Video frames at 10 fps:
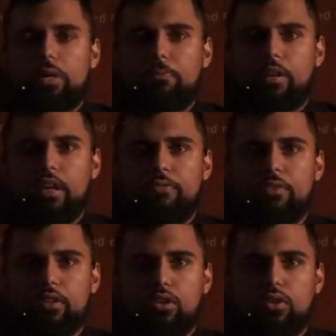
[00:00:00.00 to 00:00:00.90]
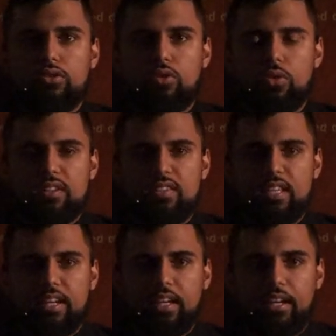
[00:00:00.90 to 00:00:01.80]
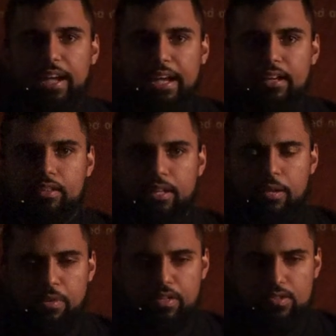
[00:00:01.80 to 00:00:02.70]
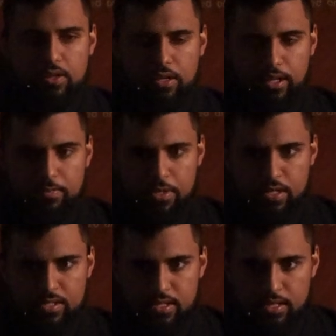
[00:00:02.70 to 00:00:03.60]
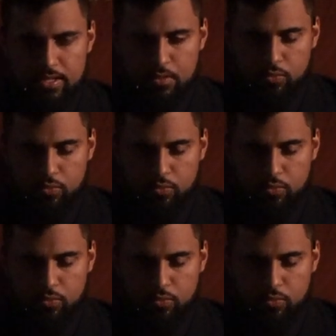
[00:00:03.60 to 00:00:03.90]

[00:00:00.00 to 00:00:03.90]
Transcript: we pray for those who are sick and ailing amongst our communities,